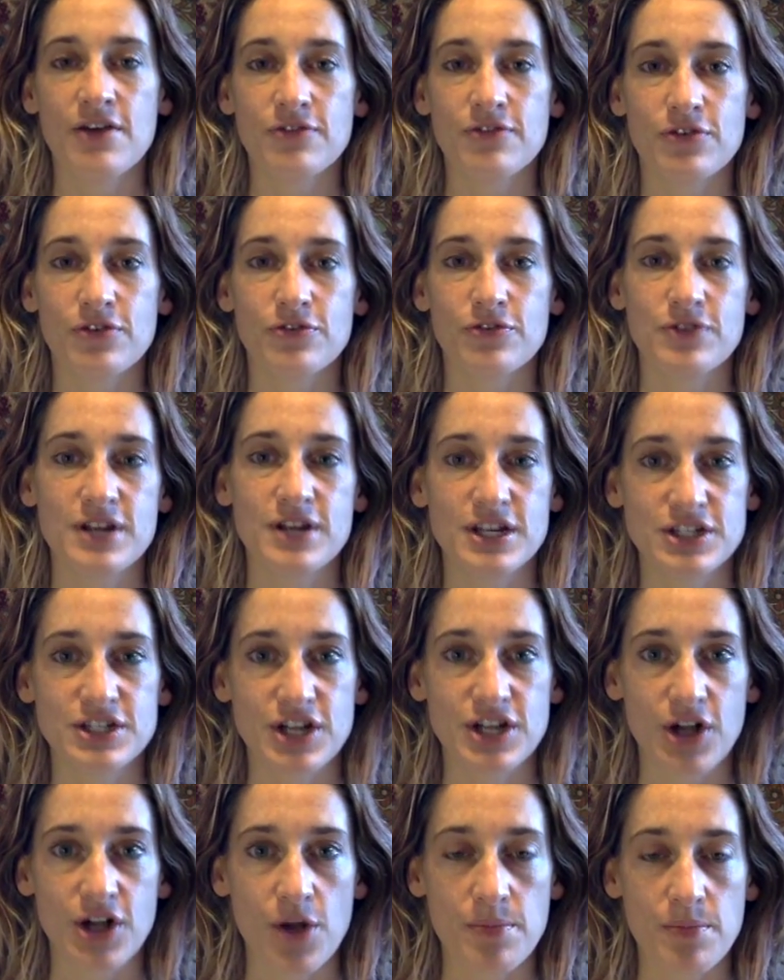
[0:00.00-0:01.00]
Feel free to
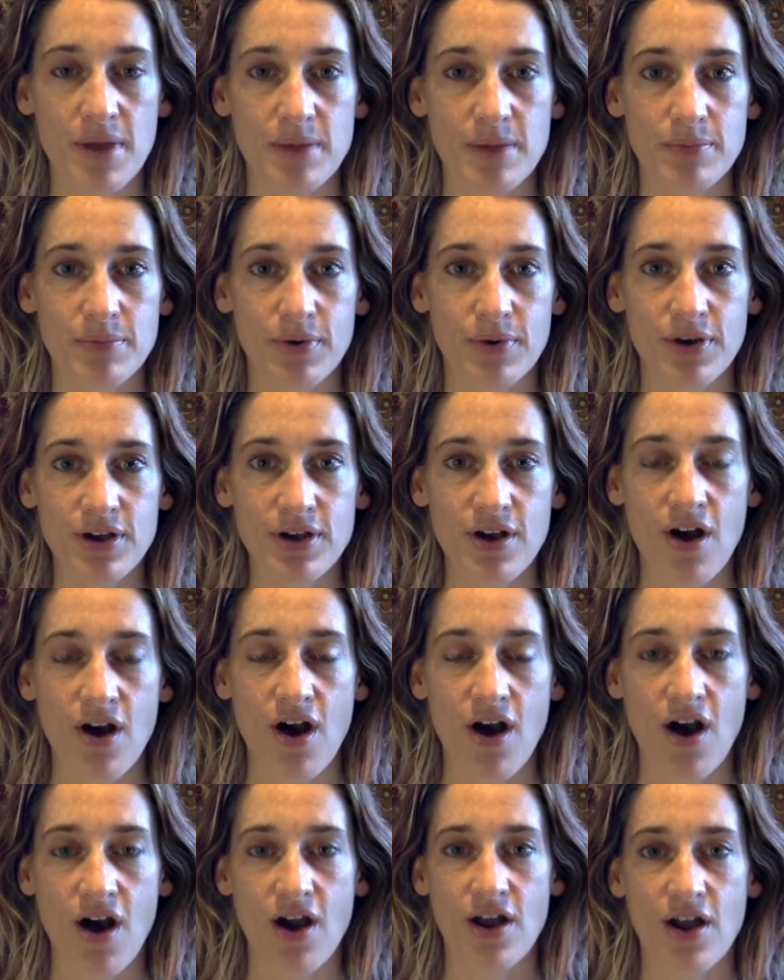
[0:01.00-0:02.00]
check out my book
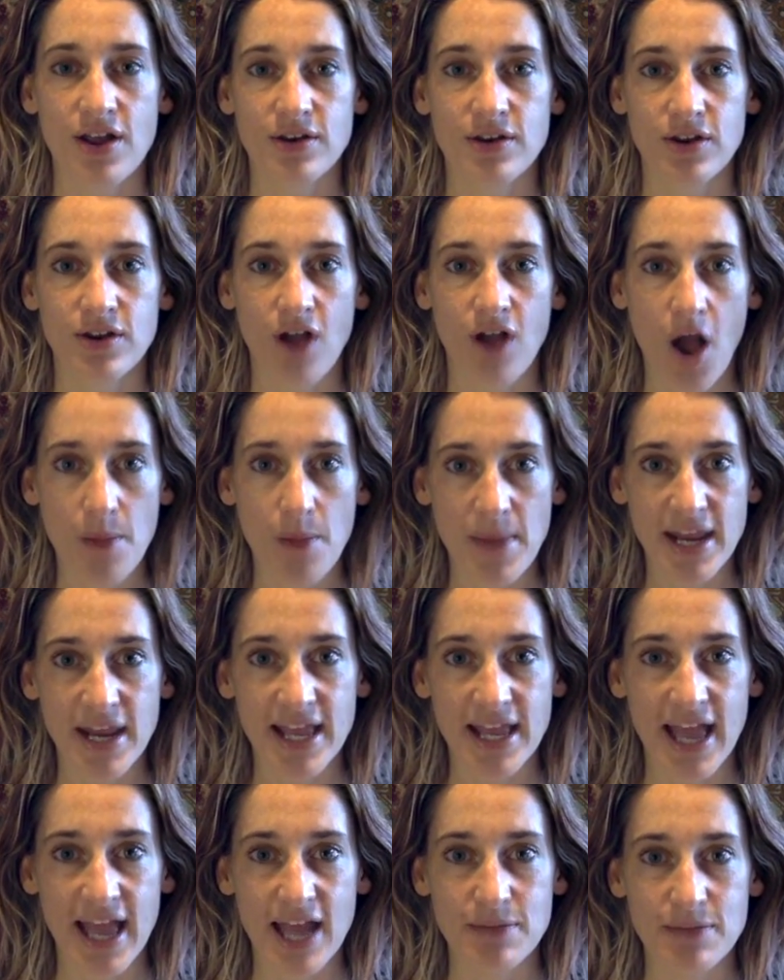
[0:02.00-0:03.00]
on
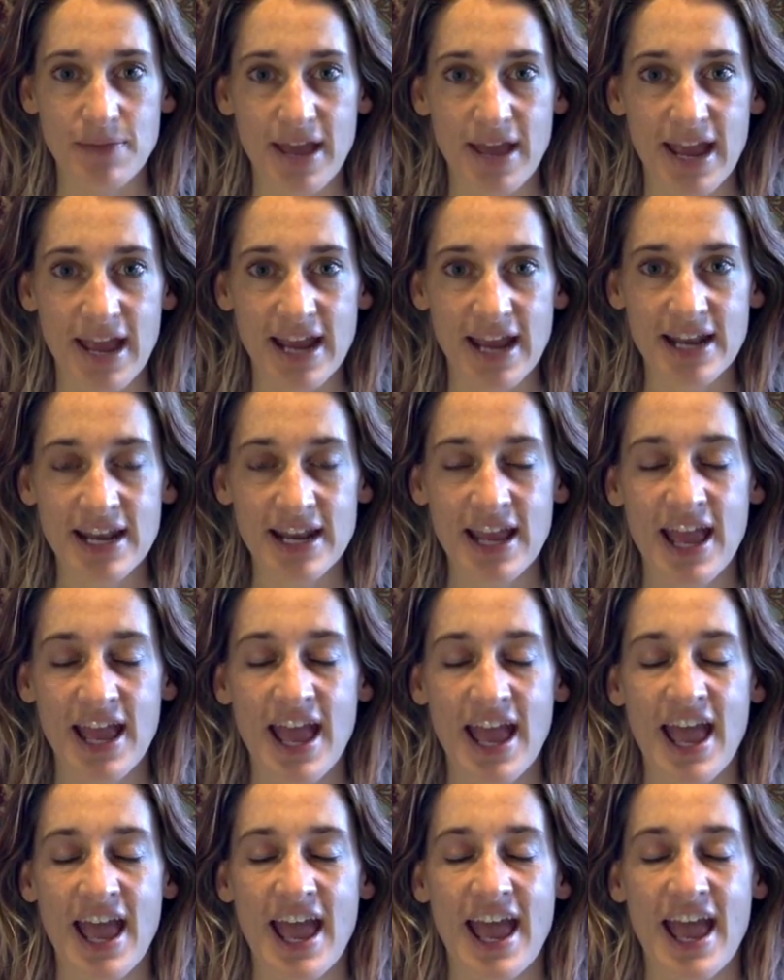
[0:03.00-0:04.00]
combating head
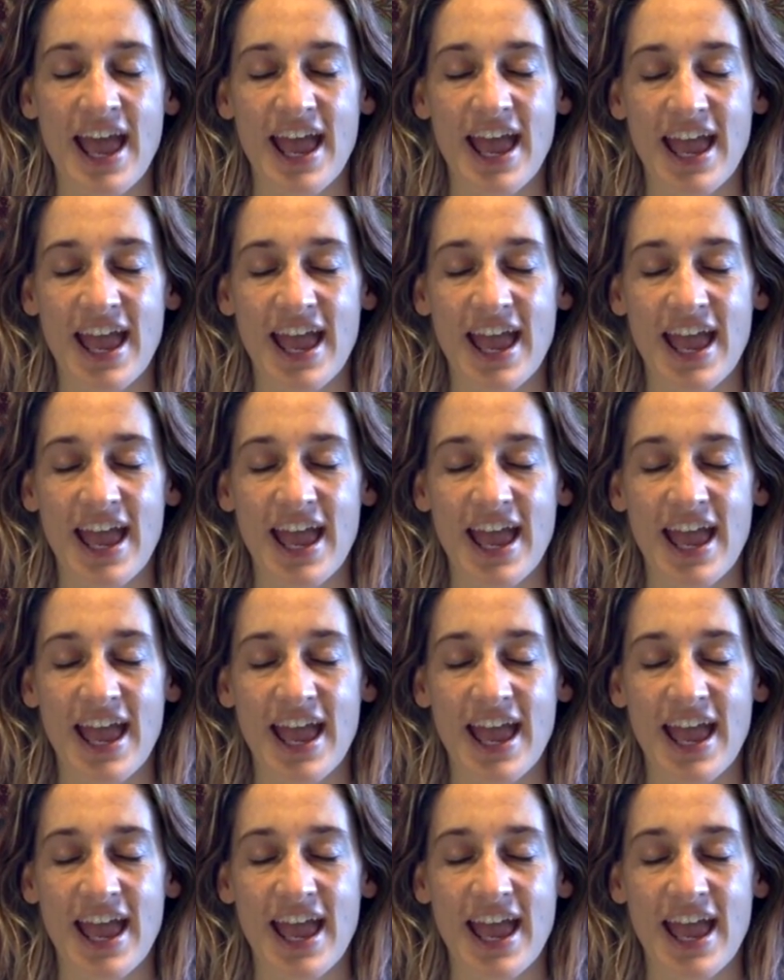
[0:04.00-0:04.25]
pain,